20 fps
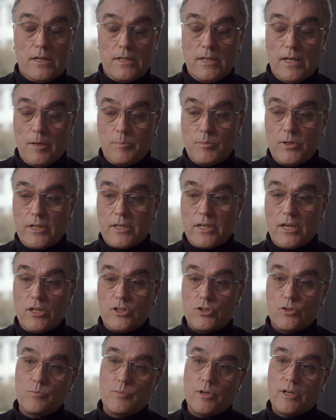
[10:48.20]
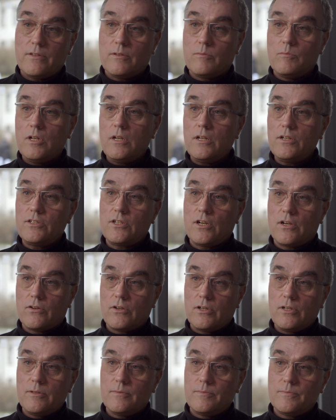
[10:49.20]
an application by the
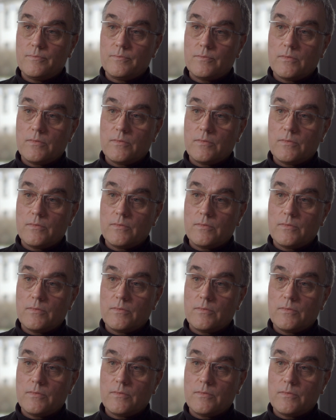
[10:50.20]
military?